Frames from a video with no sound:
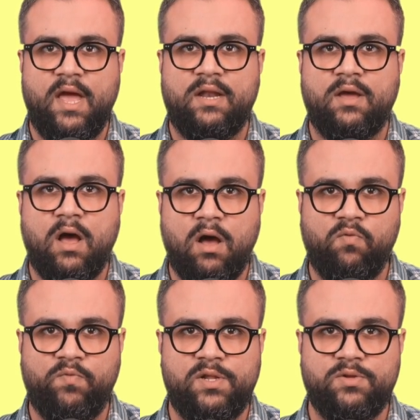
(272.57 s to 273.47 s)
and how
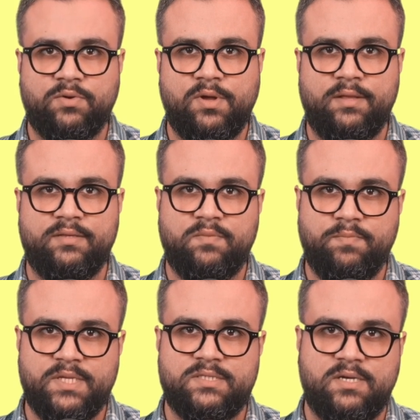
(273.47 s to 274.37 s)
well your content
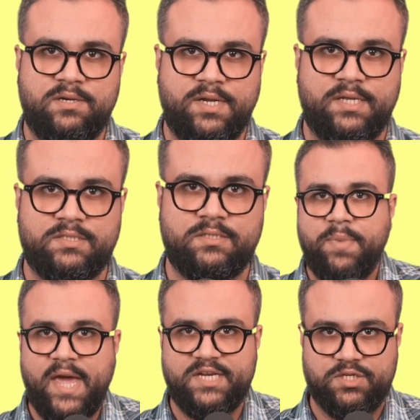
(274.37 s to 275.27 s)
meets their needs.
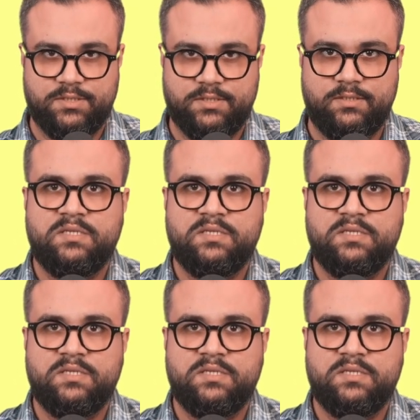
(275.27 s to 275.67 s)
Pages.